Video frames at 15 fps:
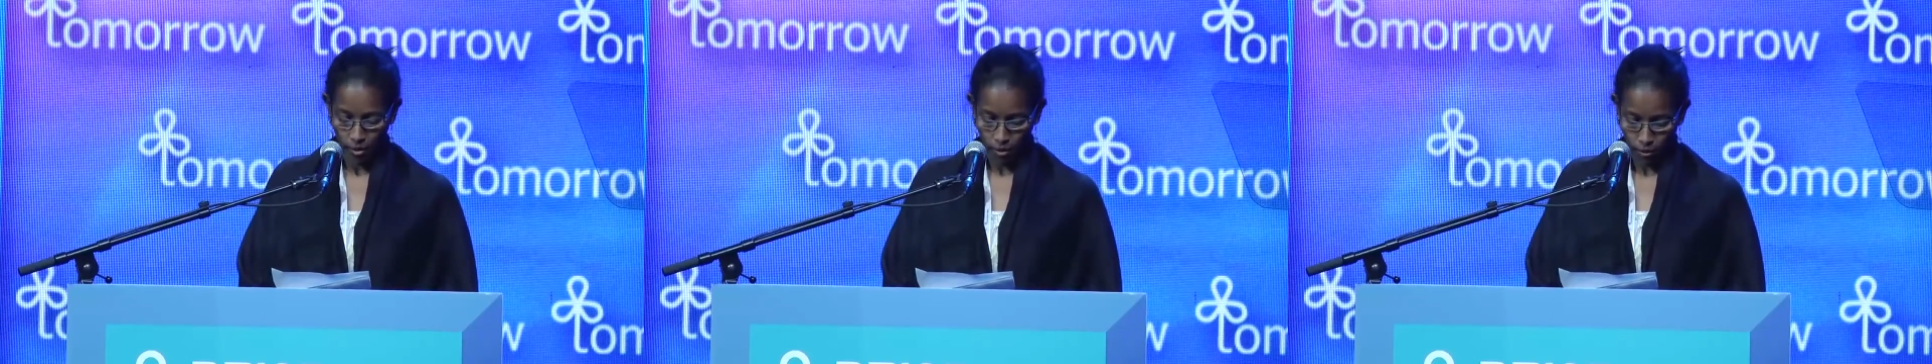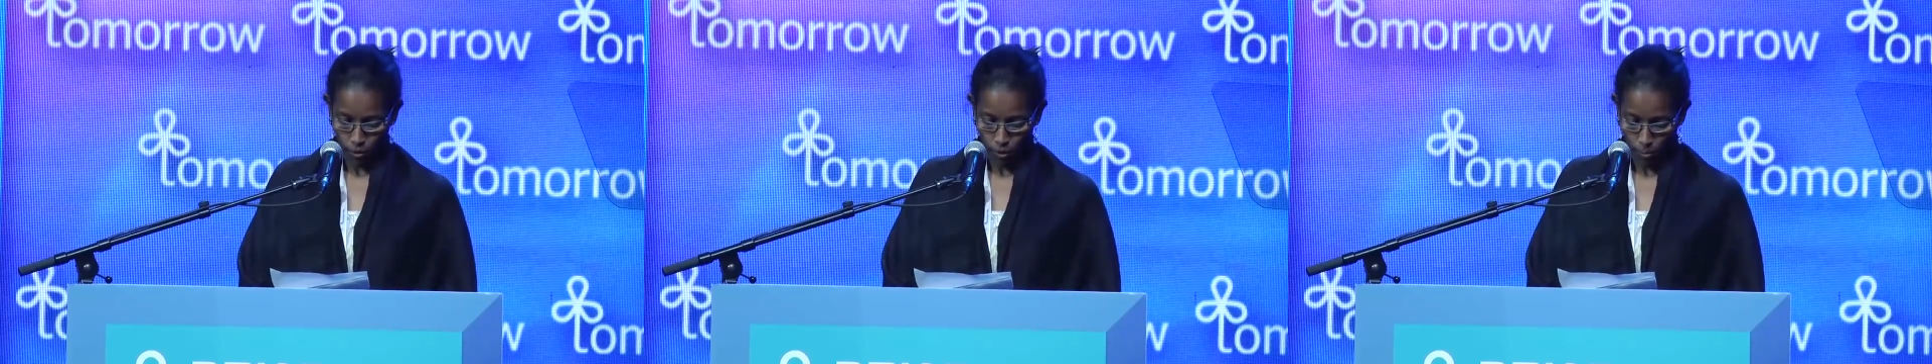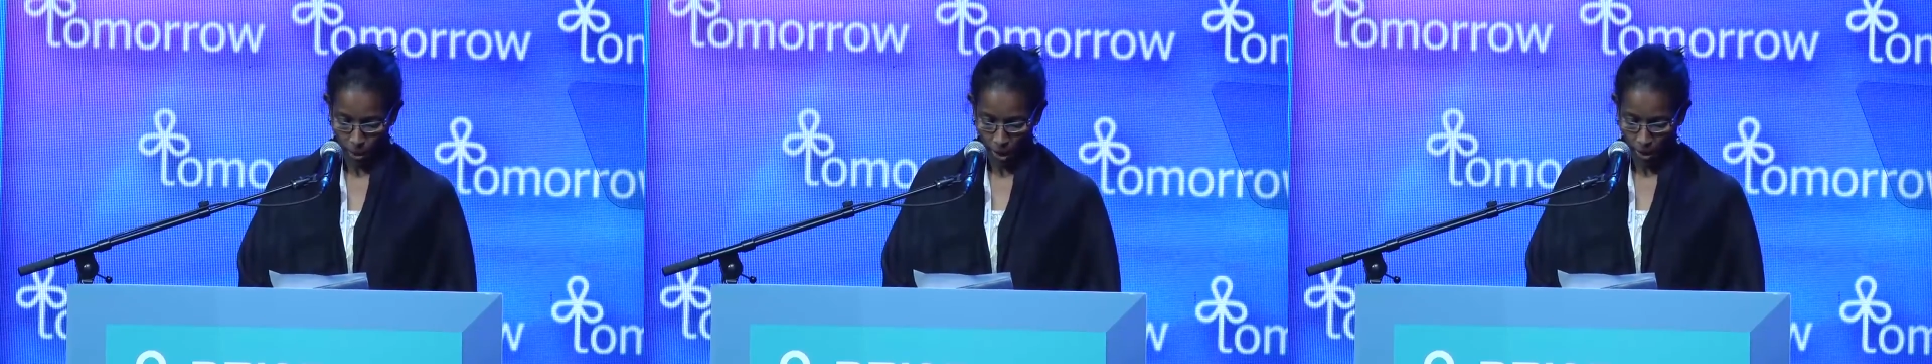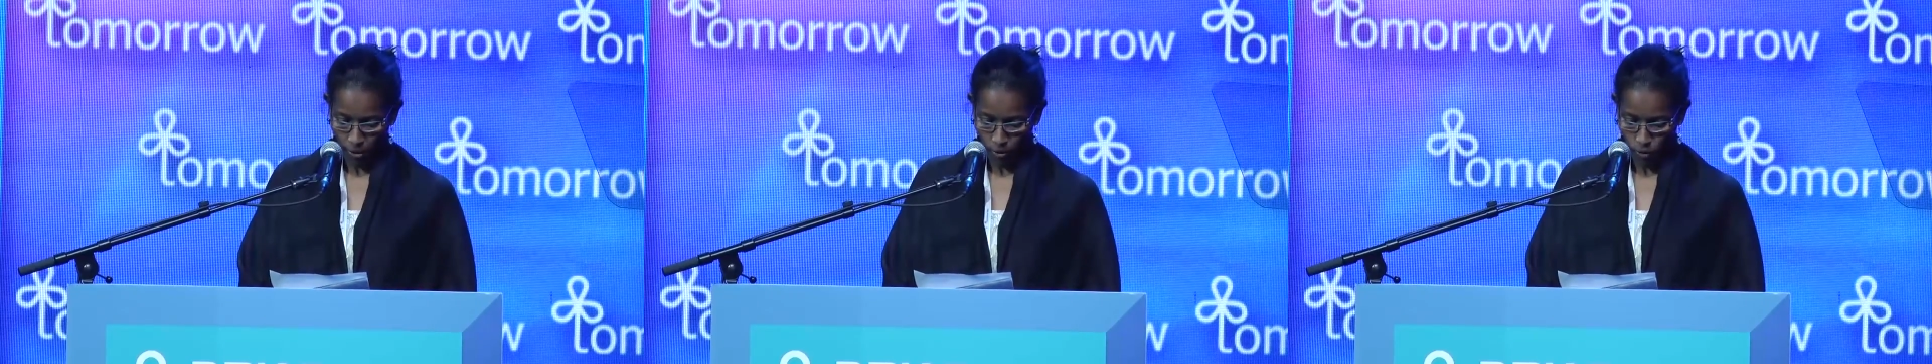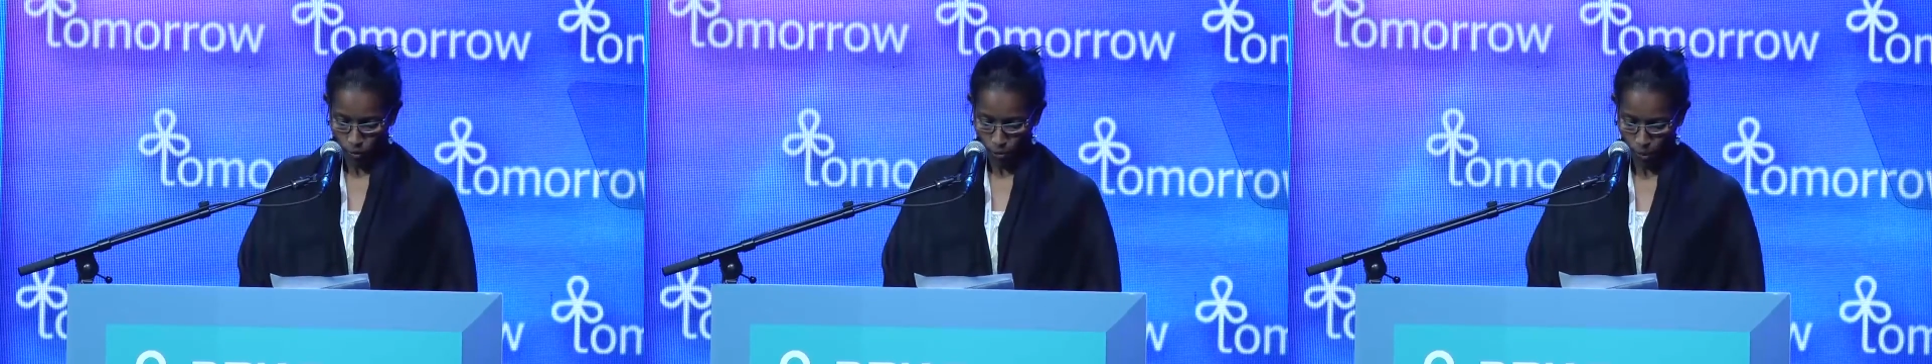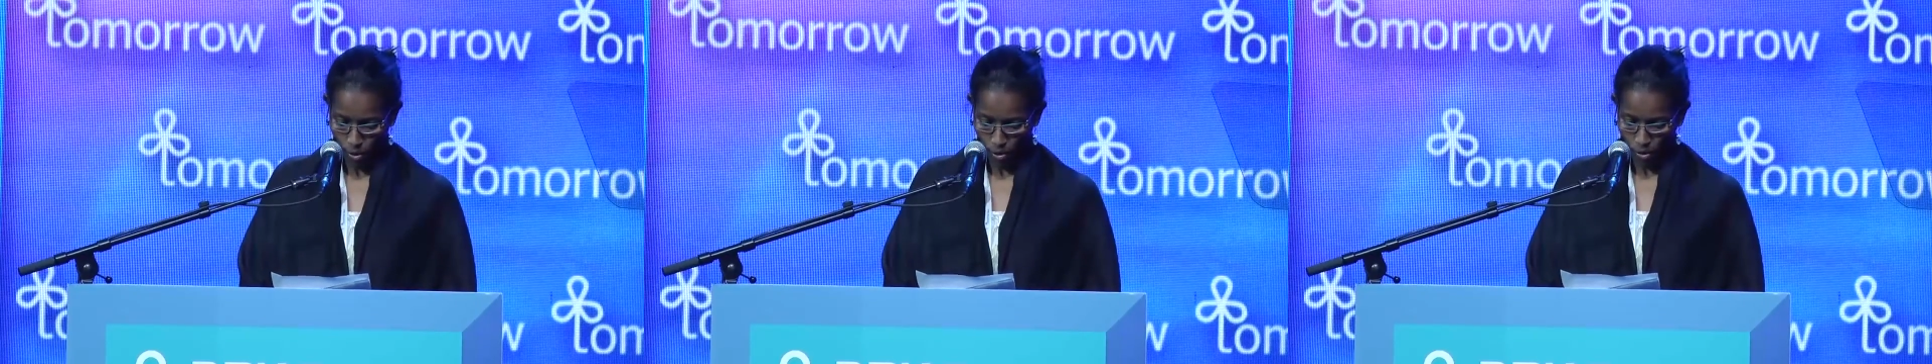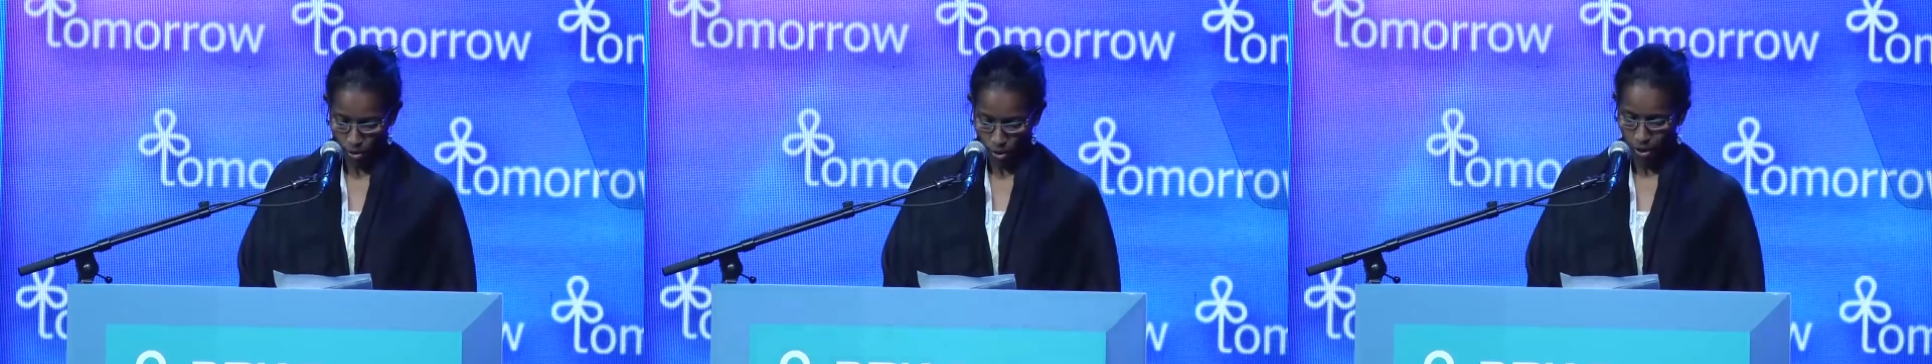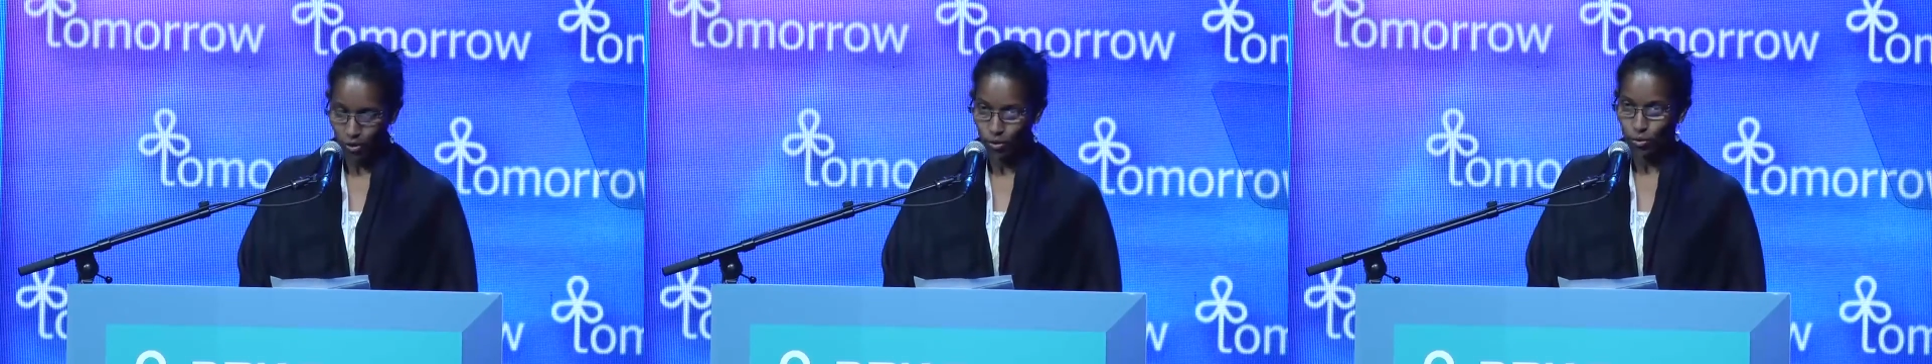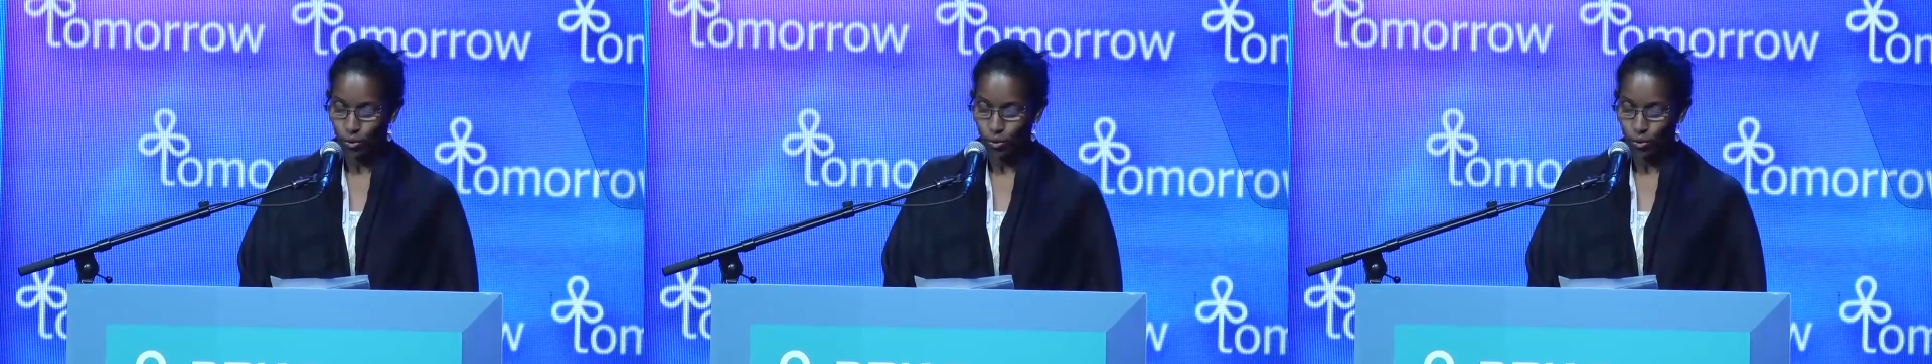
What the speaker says: to beg, to borrow, and to